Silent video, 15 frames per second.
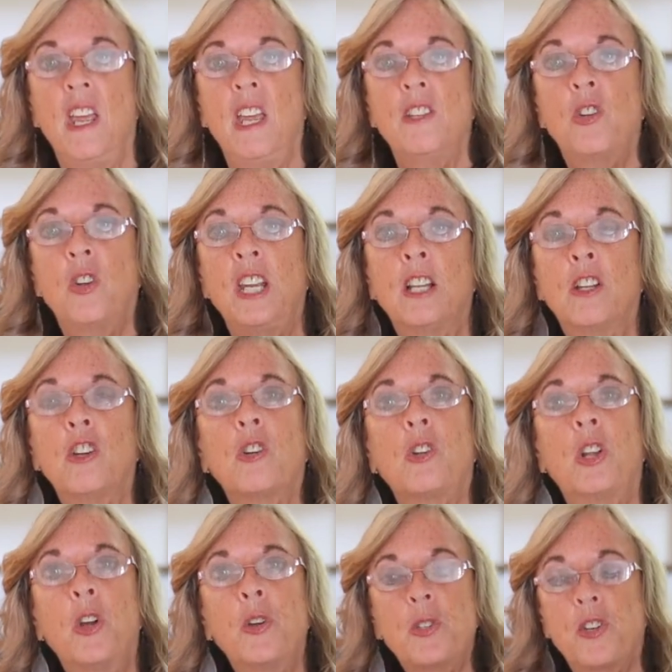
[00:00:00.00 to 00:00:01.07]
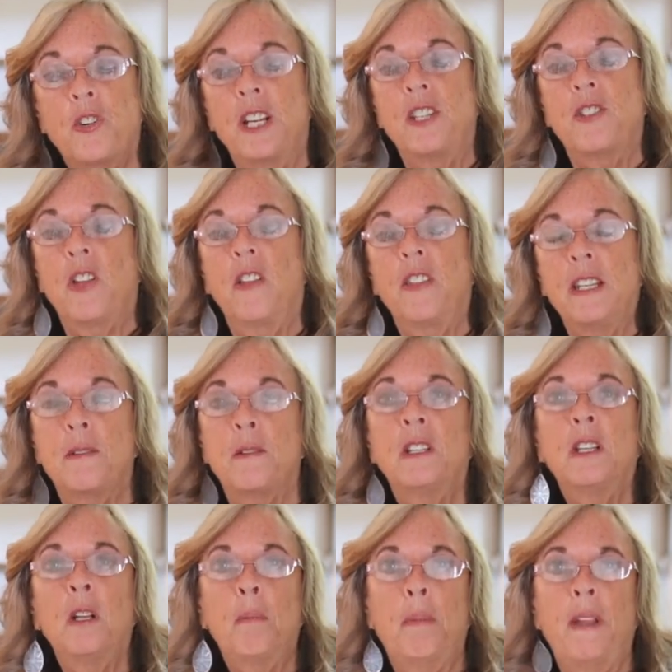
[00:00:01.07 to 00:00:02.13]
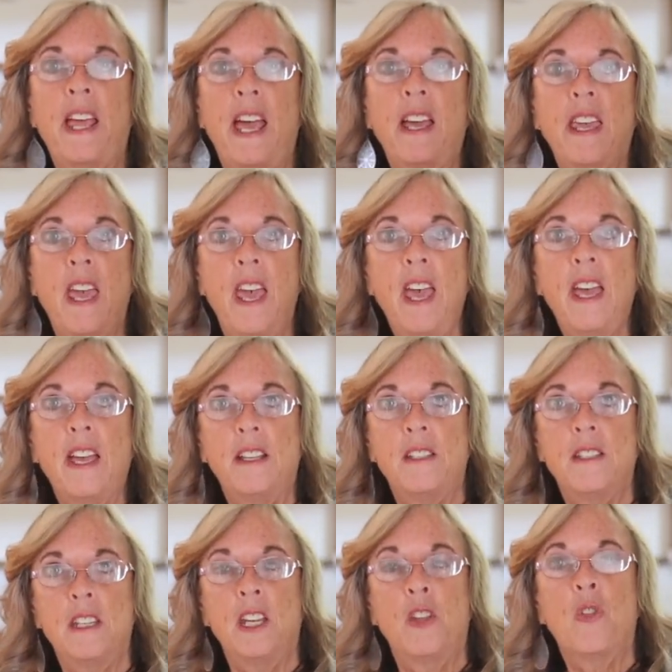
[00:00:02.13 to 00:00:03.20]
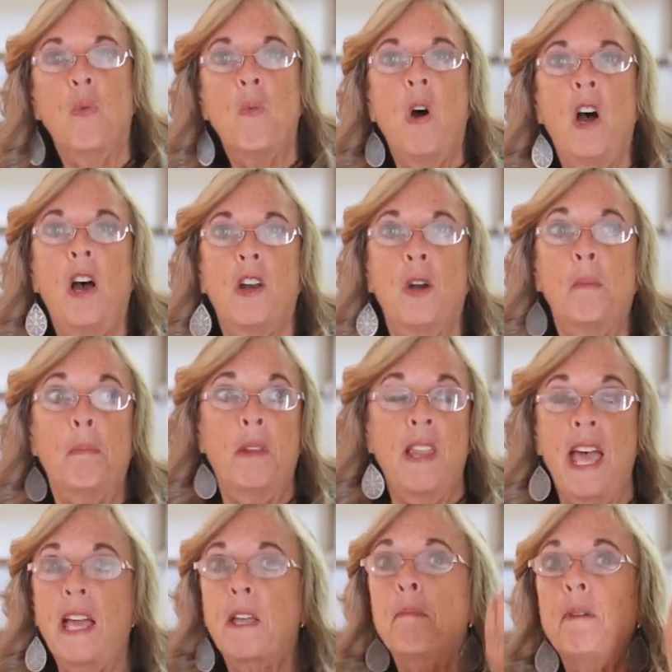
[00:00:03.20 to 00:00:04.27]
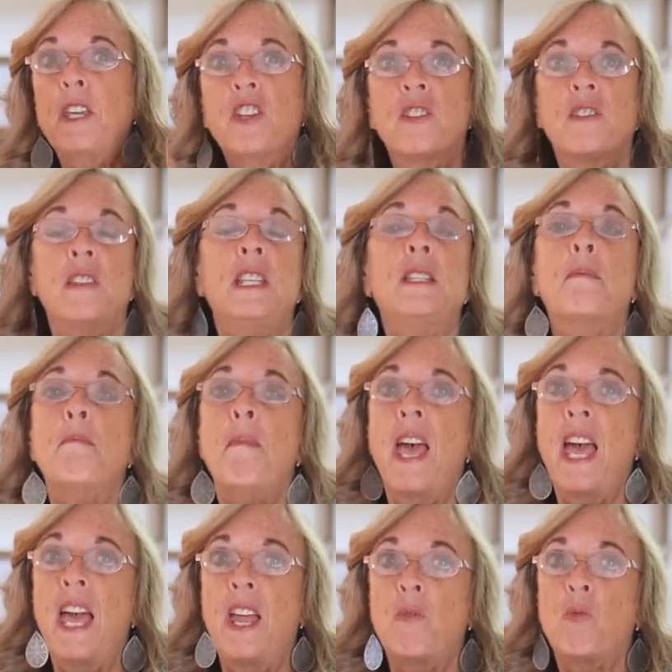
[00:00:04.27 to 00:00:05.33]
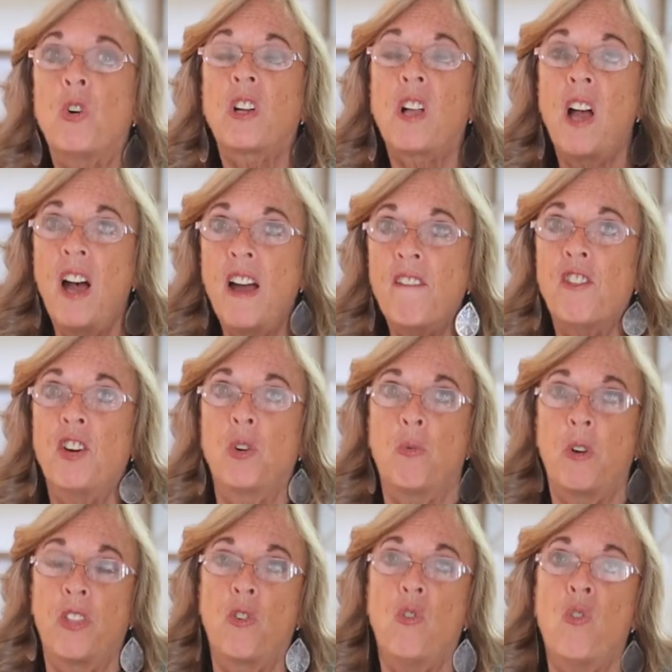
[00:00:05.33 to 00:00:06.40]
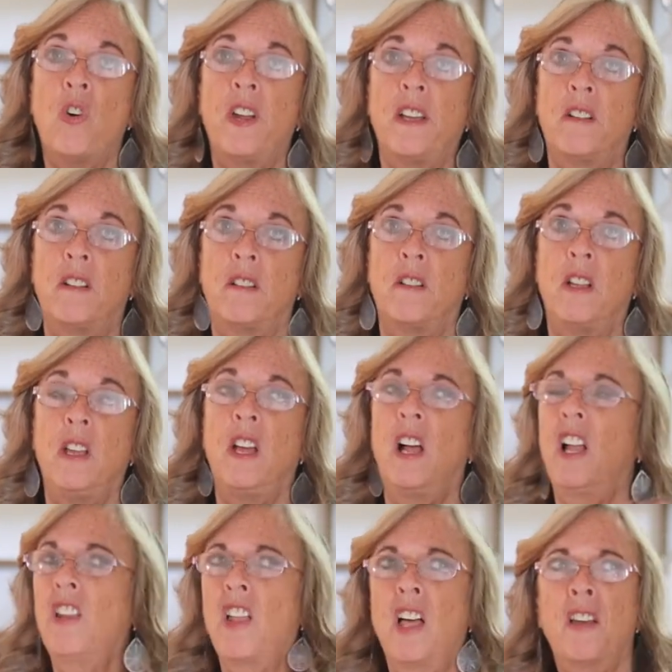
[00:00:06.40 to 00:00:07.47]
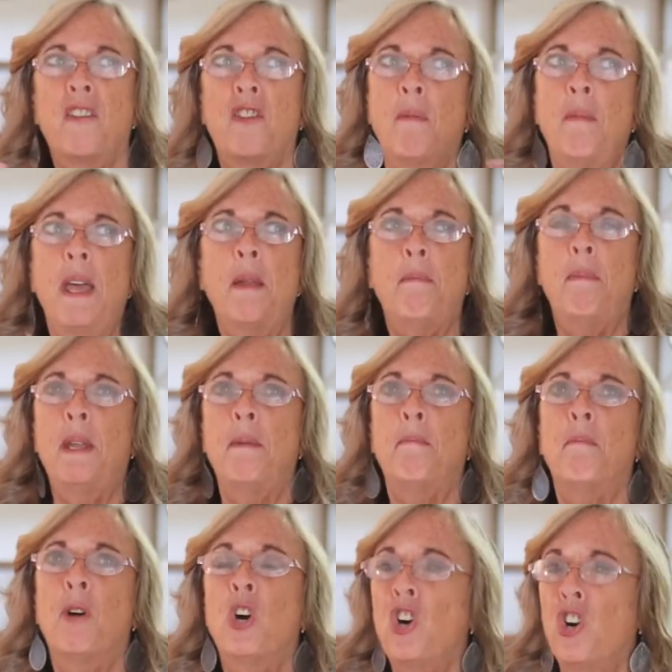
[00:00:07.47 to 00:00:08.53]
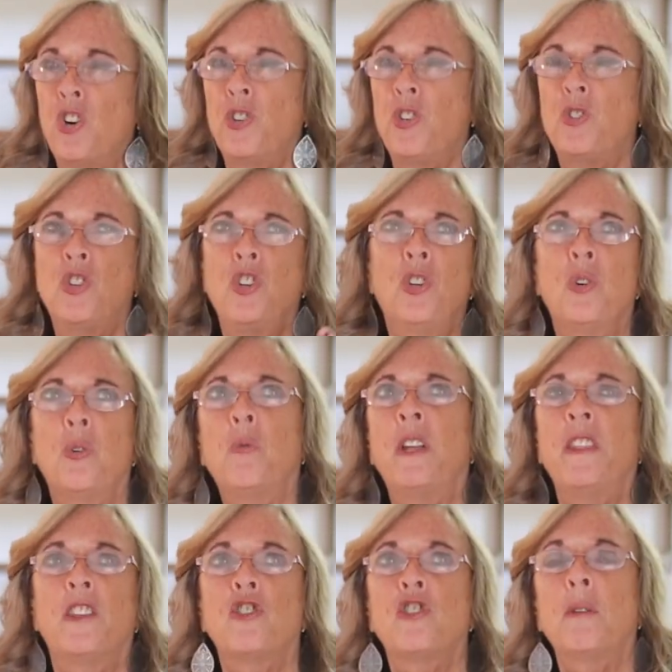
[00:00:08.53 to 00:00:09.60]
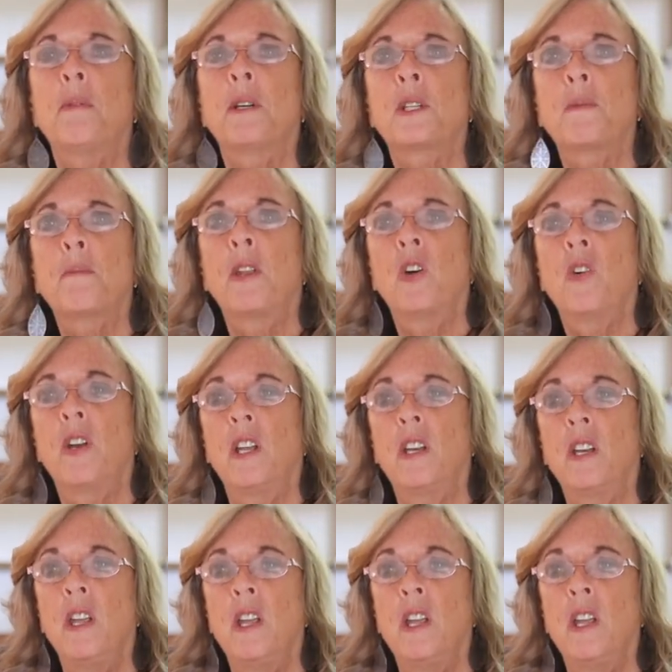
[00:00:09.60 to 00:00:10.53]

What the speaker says: So he looked closer and he saw these little black heads in the water. Black because these men were covered with oil. A lot of them had been burned too when the ship exploded.